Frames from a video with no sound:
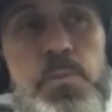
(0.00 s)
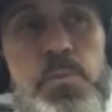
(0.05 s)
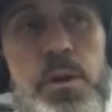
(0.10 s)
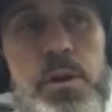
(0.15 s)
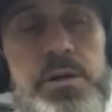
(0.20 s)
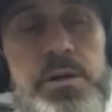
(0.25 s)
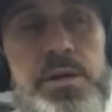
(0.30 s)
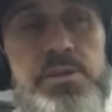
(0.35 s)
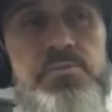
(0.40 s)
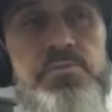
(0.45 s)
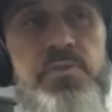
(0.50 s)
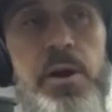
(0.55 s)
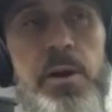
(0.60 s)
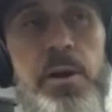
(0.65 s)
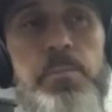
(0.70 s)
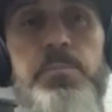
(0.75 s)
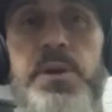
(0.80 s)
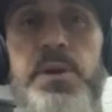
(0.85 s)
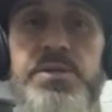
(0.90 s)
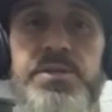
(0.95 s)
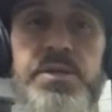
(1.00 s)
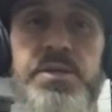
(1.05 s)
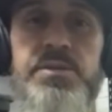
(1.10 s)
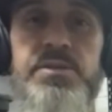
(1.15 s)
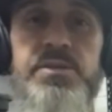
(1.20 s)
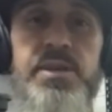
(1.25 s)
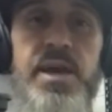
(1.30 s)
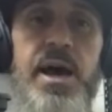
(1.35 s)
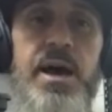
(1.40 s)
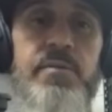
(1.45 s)
he's very
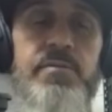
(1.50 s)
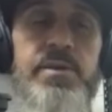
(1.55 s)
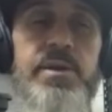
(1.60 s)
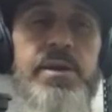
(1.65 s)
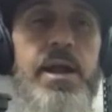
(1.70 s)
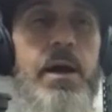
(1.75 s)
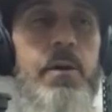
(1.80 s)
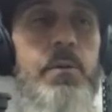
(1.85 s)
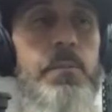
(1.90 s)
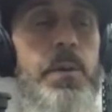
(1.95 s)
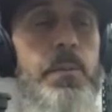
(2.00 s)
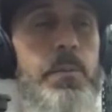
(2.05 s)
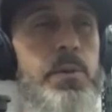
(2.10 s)
business savvy, and I remember